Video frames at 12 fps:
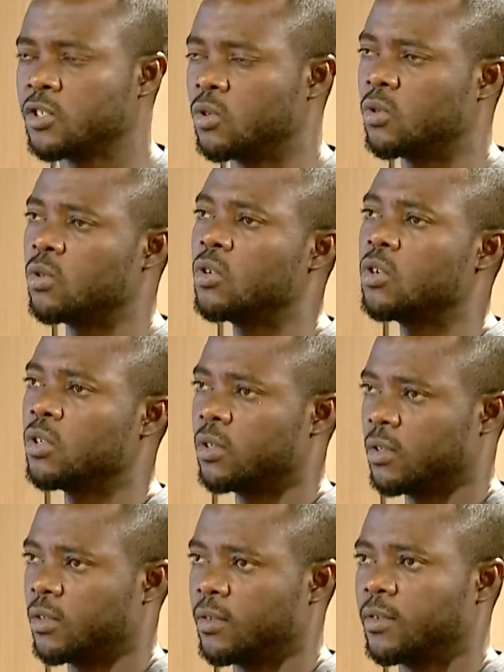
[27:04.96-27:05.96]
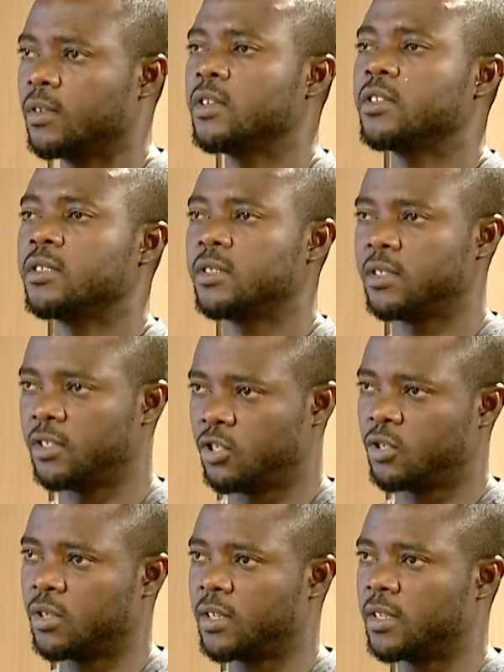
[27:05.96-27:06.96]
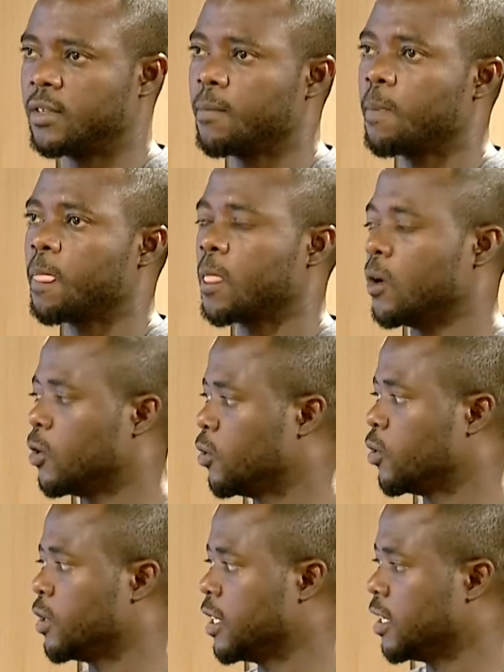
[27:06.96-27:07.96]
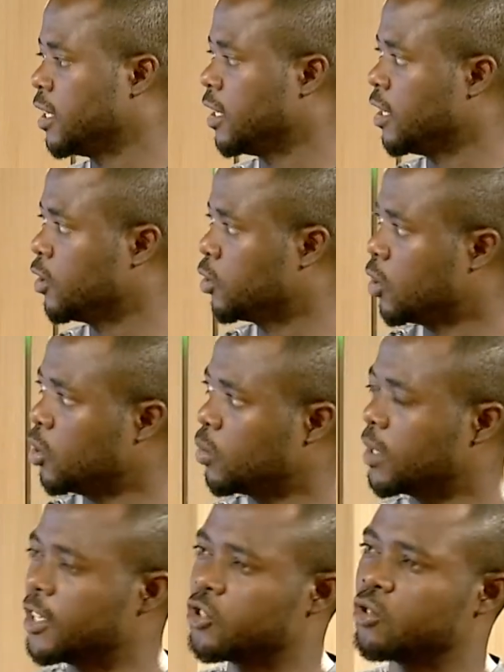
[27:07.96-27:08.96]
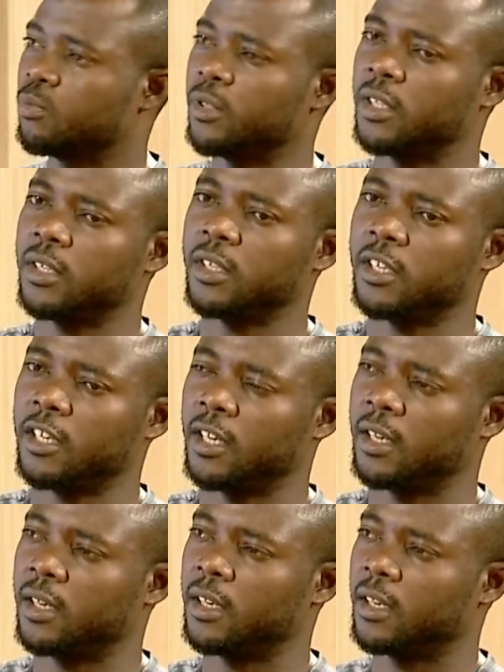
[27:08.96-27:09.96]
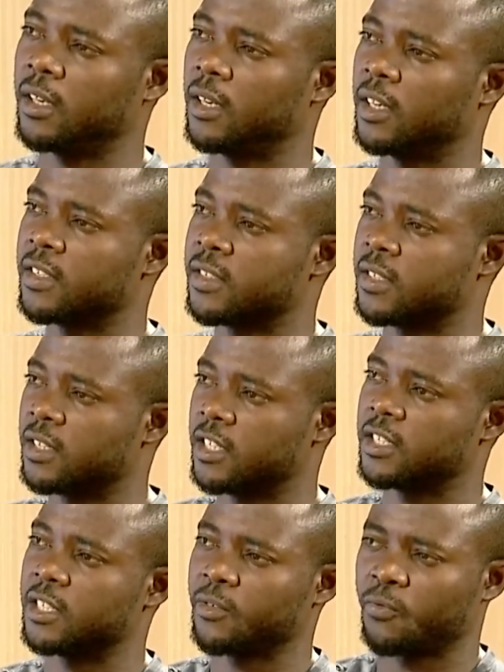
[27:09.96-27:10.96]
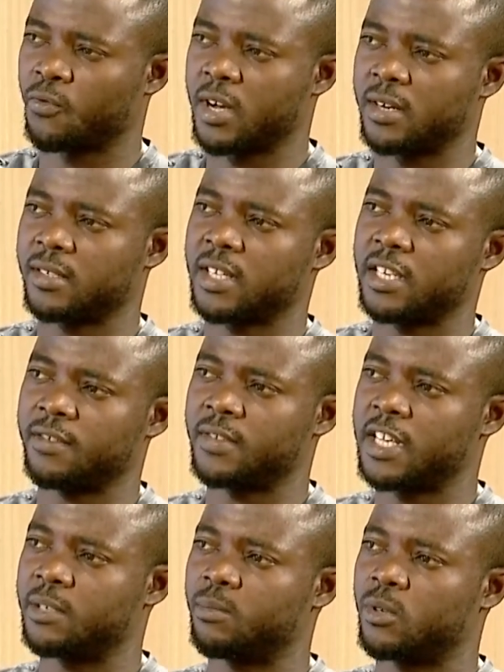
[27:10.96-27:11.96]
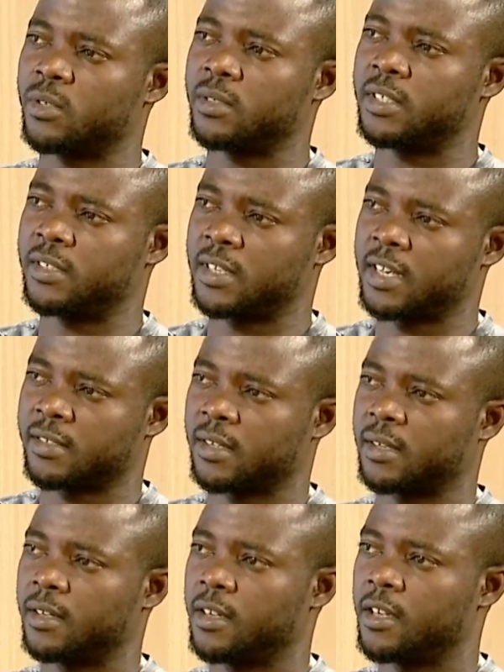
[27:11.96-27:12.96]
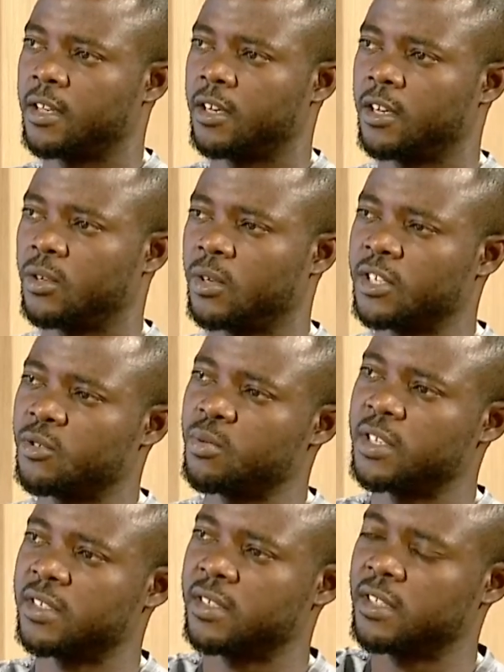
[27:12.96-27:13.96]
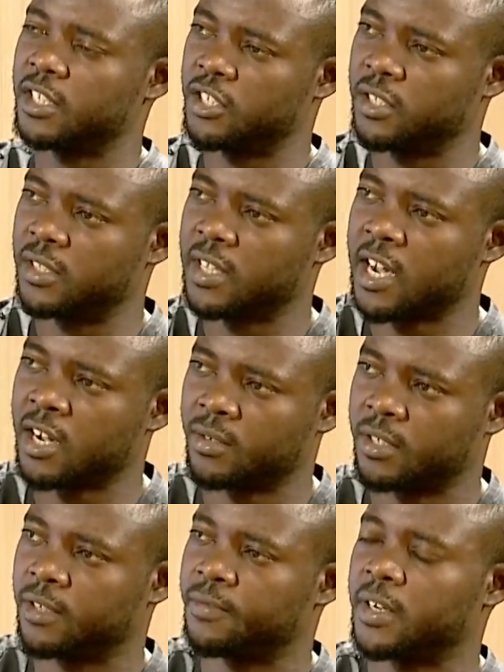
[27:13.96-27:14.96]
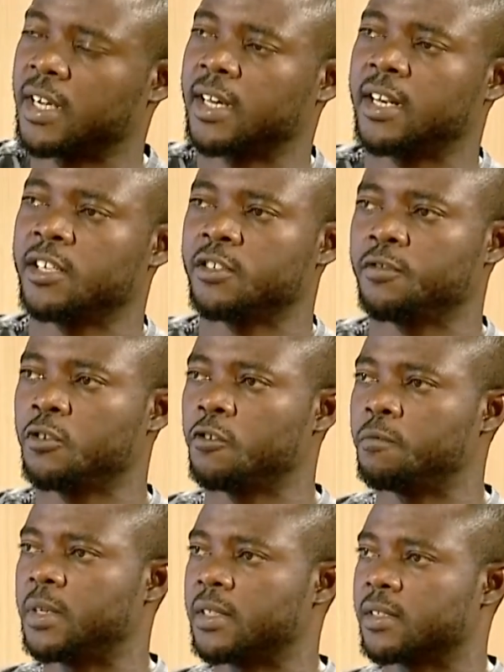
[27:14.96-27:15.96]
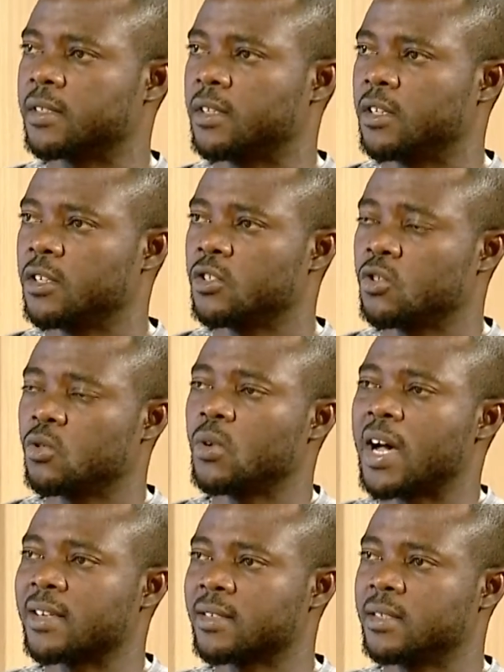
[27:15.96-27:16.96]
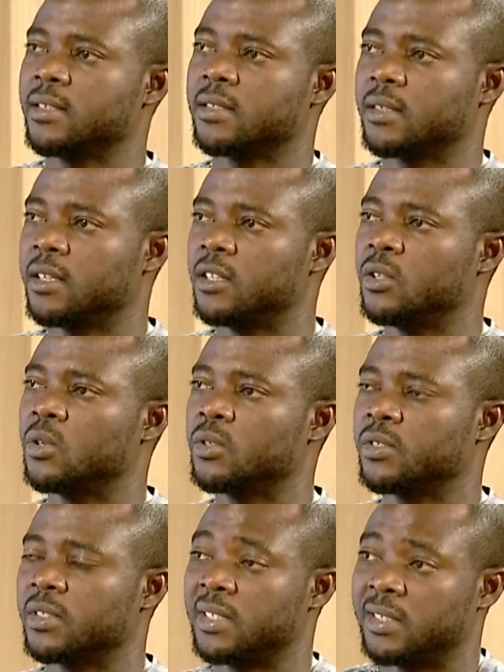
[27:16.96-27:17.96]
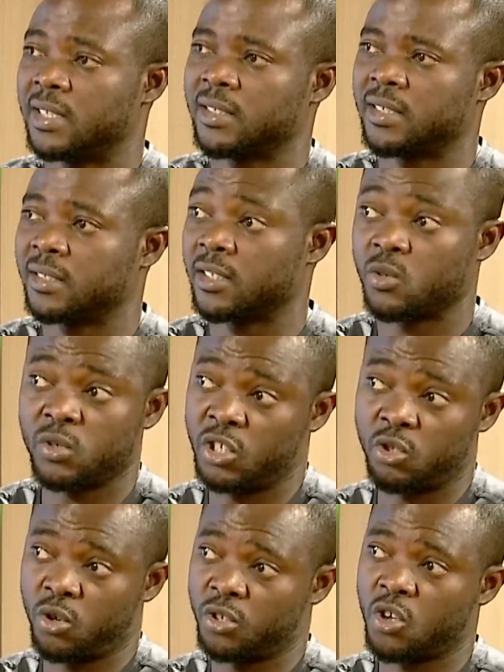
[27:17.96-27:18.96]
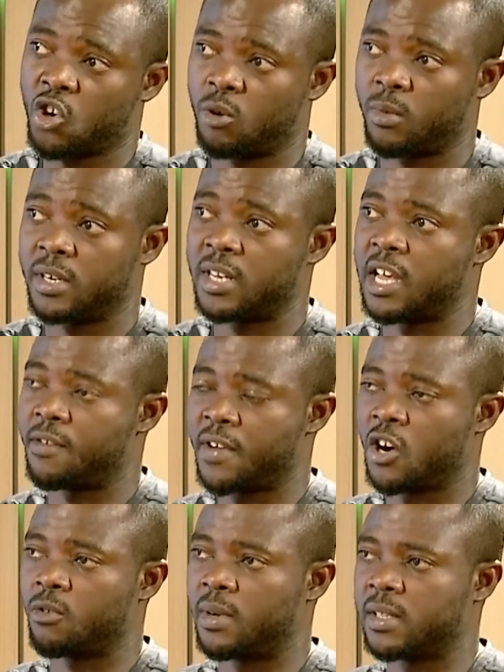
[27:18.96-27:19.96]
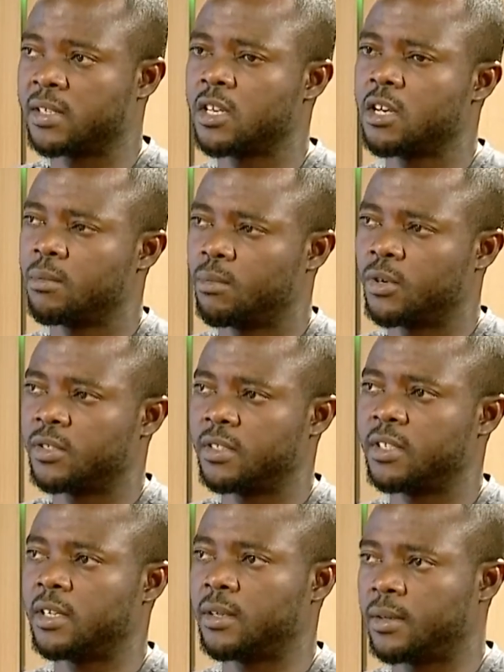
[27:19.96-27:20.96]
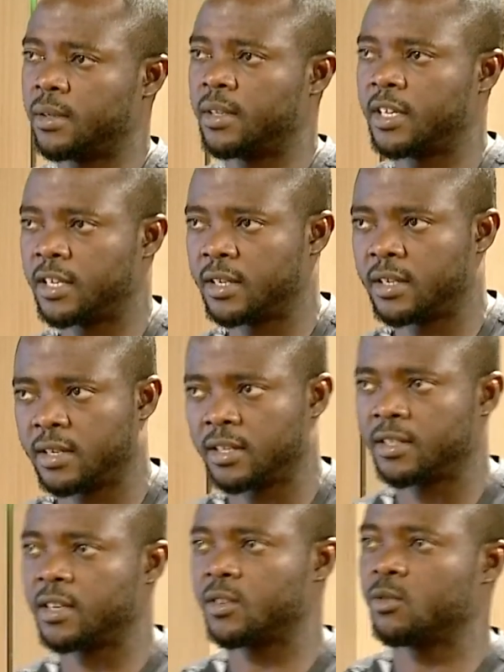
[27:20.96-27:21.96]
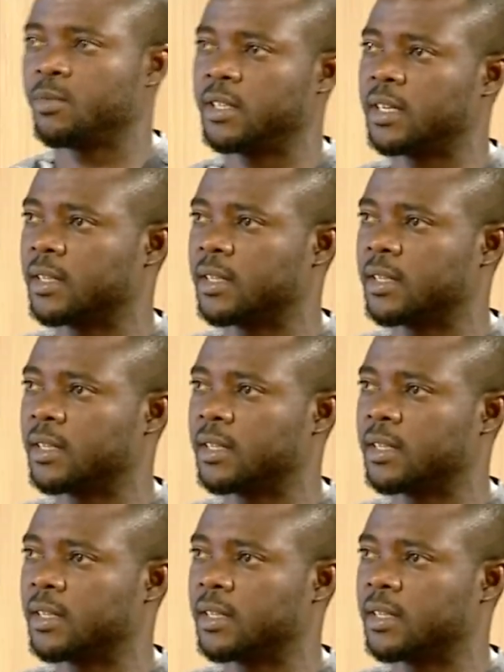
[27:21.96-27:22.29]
training, insurance, move to the third. Oh no, the third one, there should be a synergy. For instance, if there is burn disaster, you know, there should be a synergy down the different cadres of government to assist in those disasters. You know, not common in our environment, but there could be that.